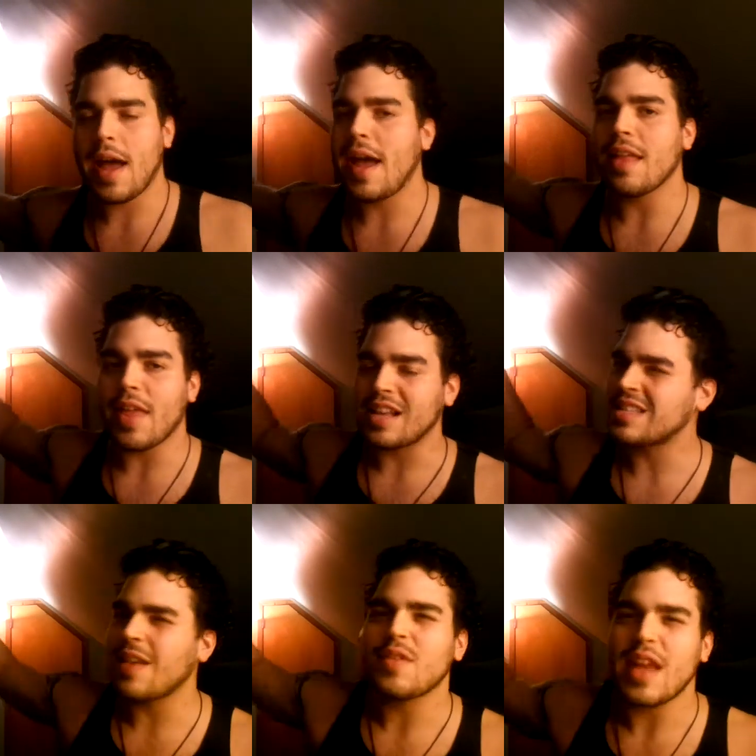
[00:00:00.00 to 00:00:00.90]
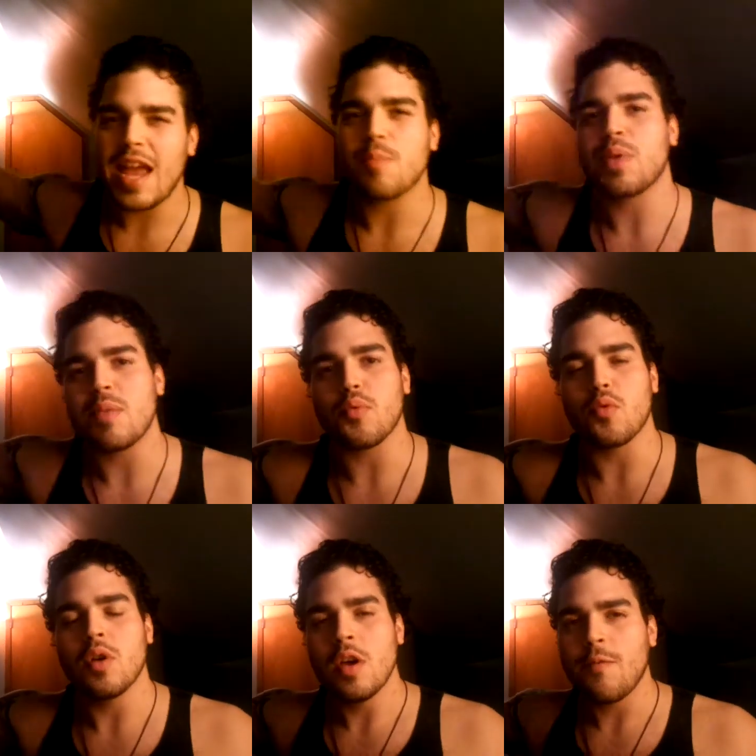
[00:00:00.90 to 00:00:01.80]
I had like 7 or 8
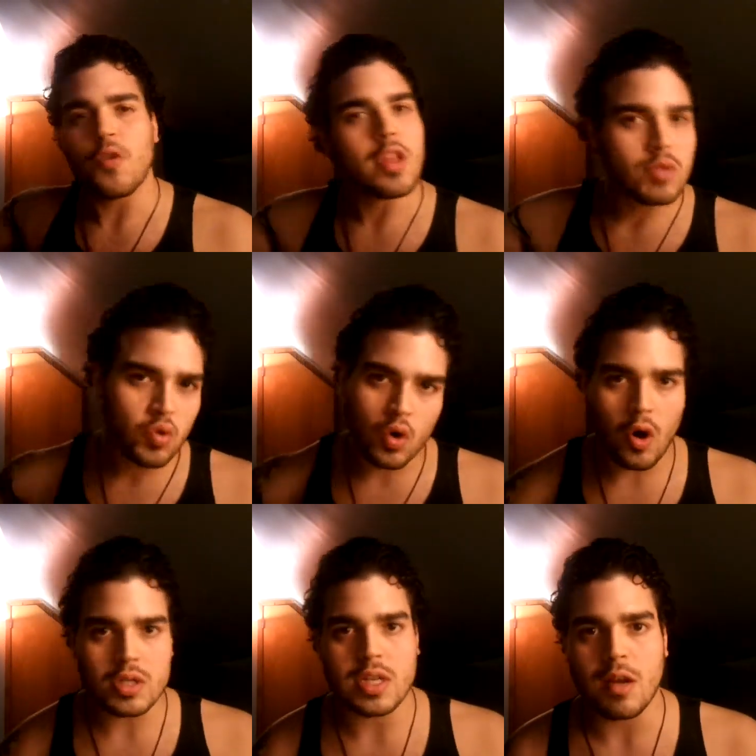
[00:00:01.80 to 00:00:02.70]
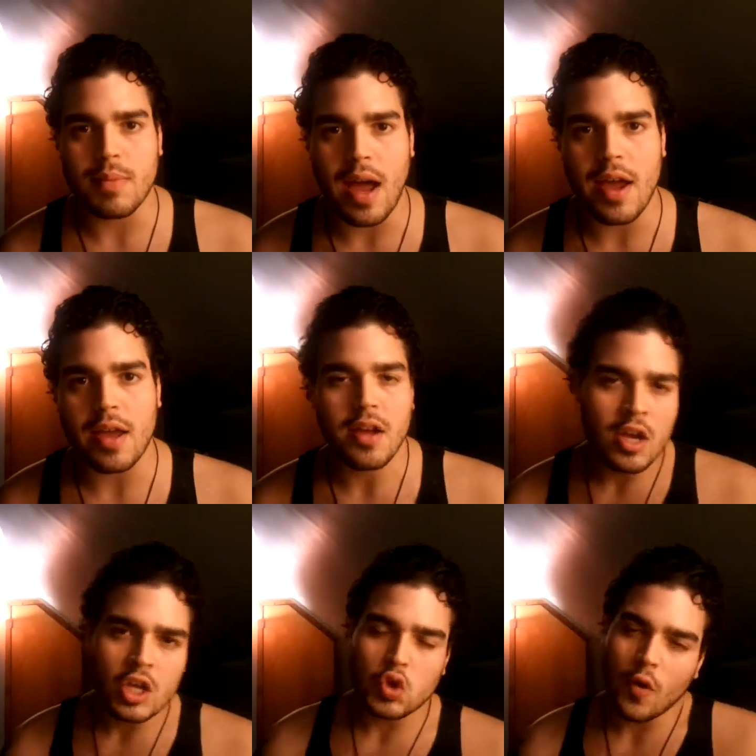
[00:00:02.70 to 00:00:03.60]
people fill up 2 cars to come down here.
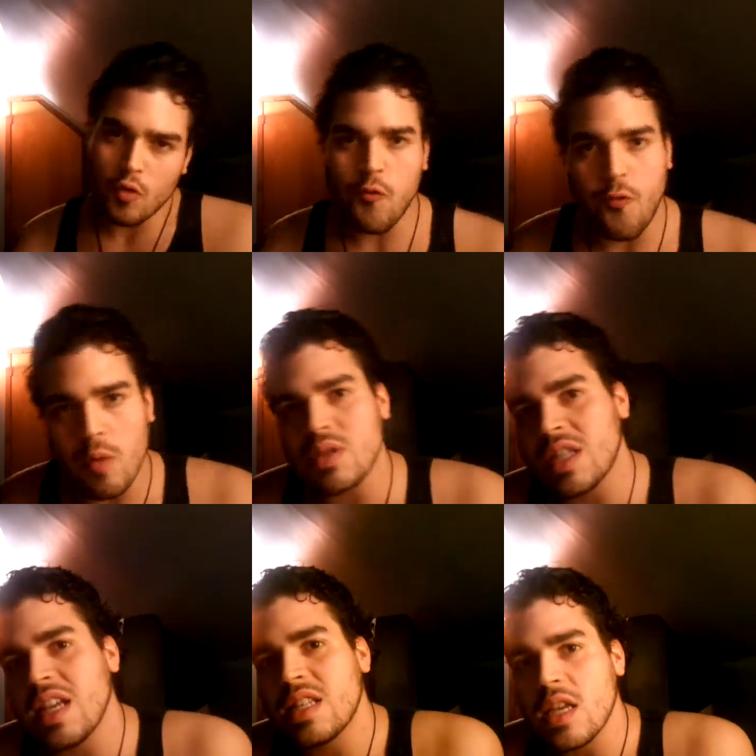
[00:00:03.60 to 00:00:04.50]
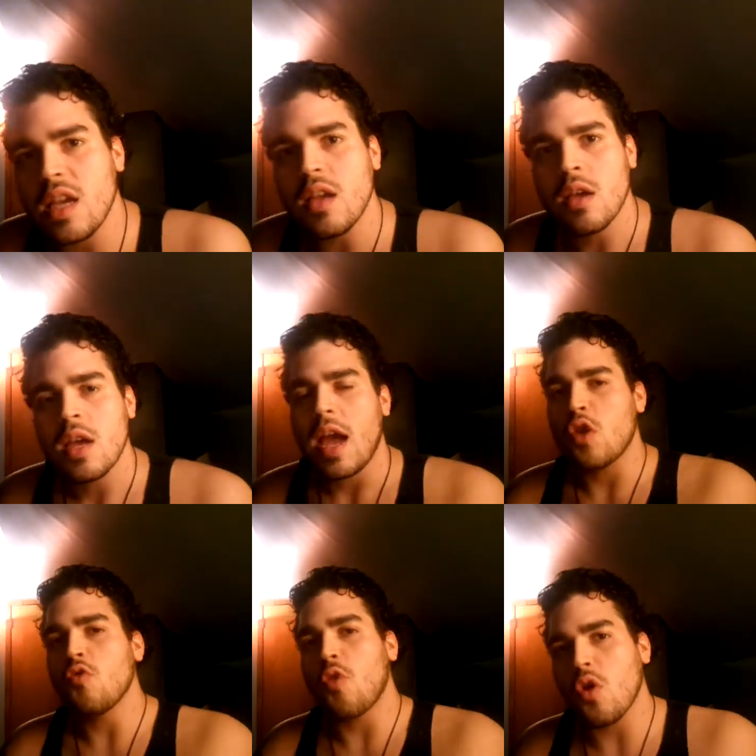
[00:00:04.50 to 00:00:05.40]
So if you from CT
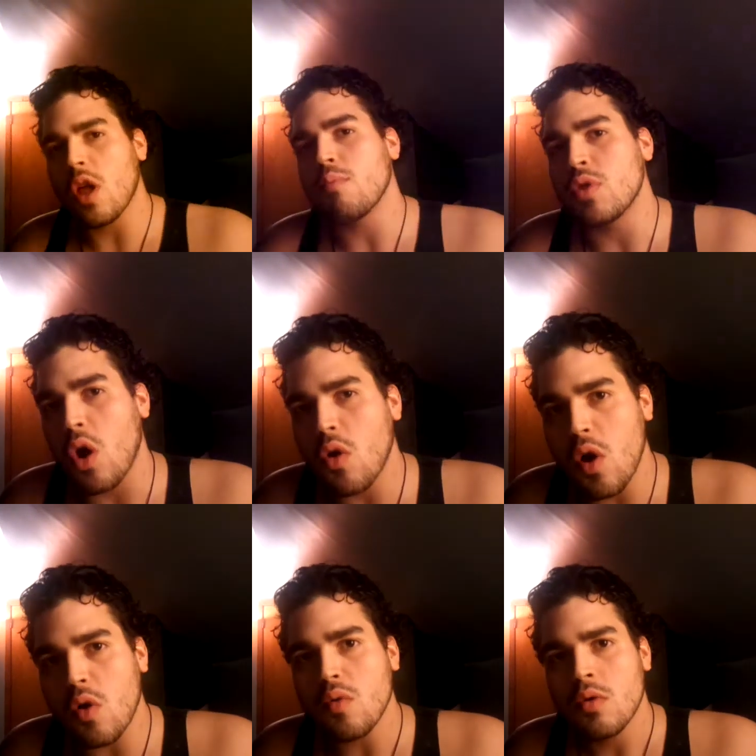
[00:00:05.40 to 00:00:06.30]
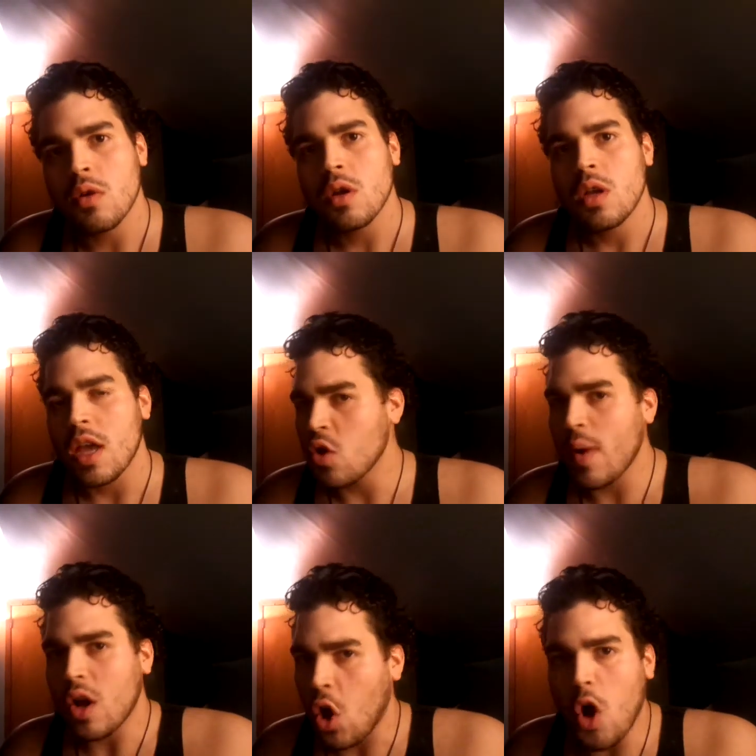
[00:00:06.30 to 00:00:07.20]
and you roll up Dolo and
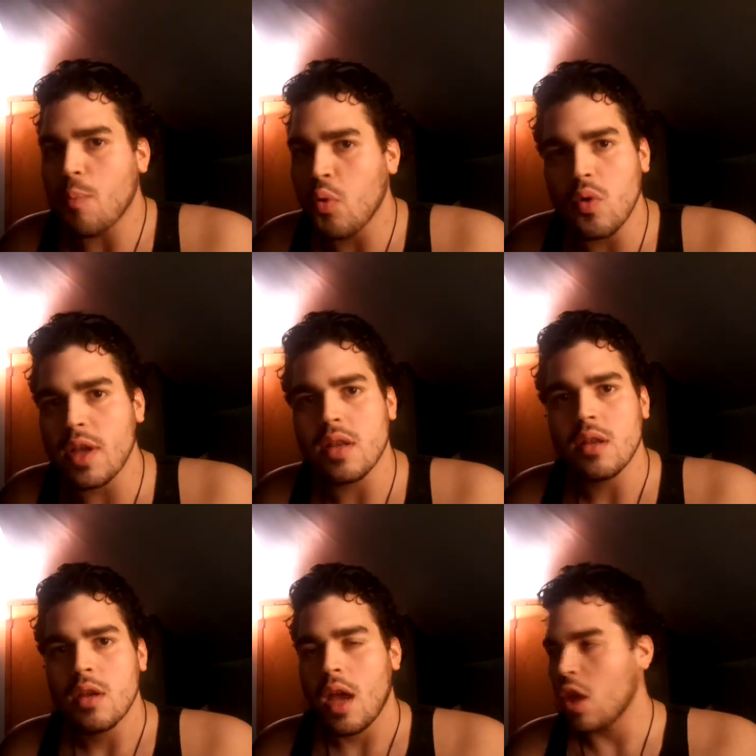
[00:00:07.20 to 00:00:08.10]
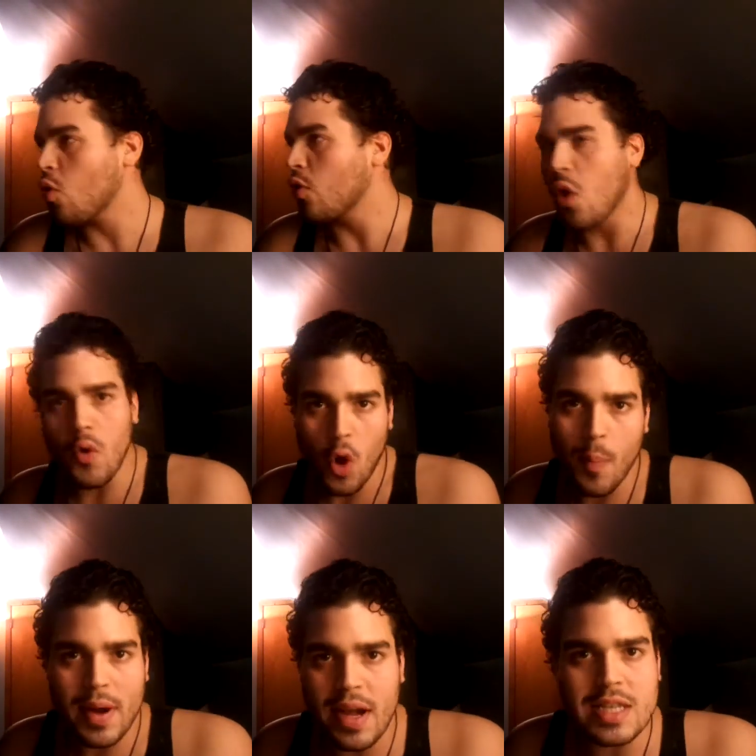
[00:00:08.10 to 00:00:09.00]
you ain't carpooling and you won't know
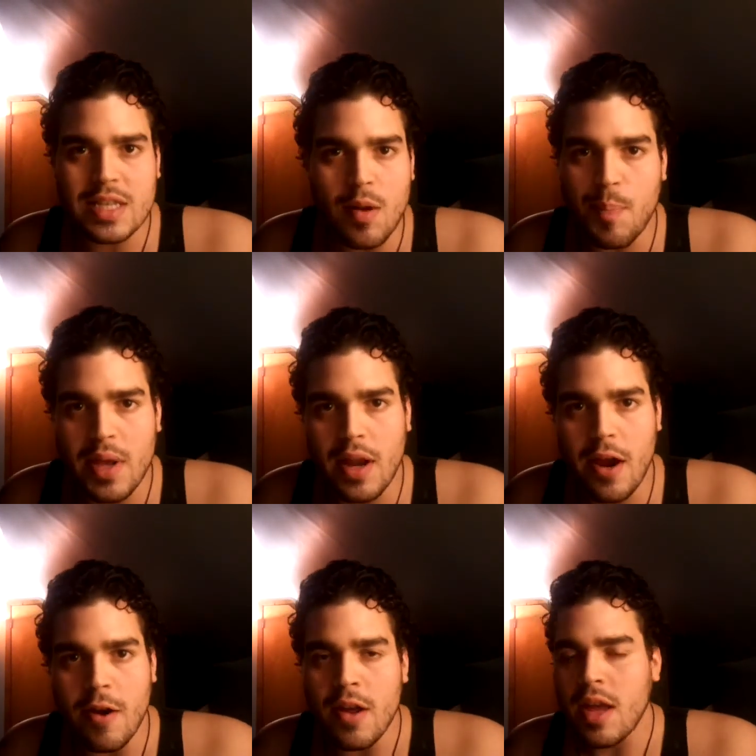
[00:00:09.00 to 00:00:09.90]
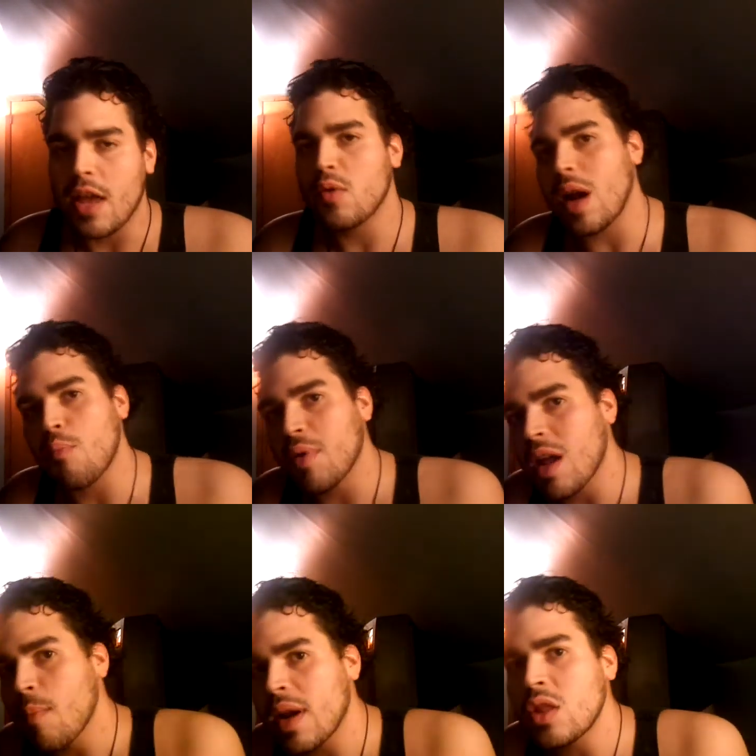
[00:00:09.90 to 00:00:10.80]
nobody that's gonna be there and you're not
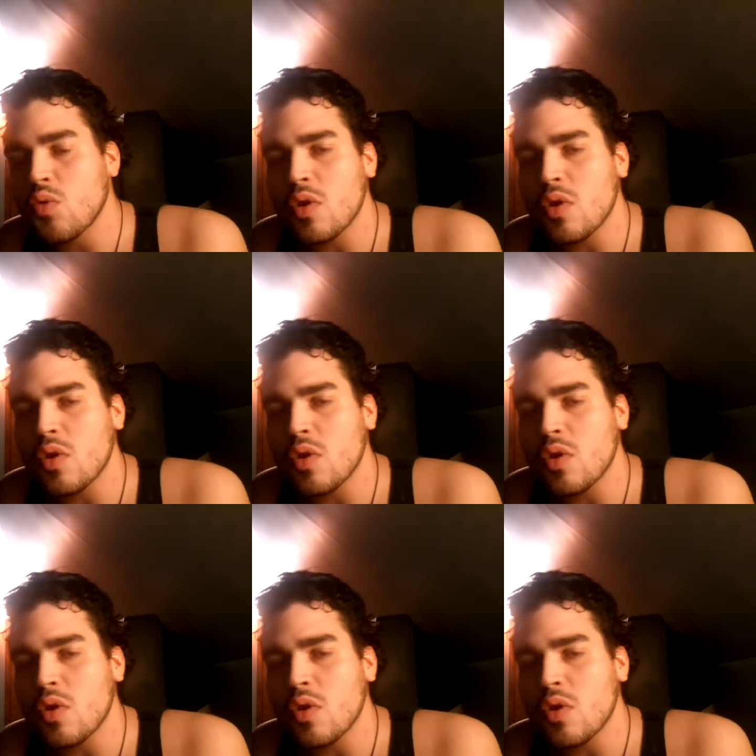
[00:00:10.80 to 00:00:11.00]
bringing money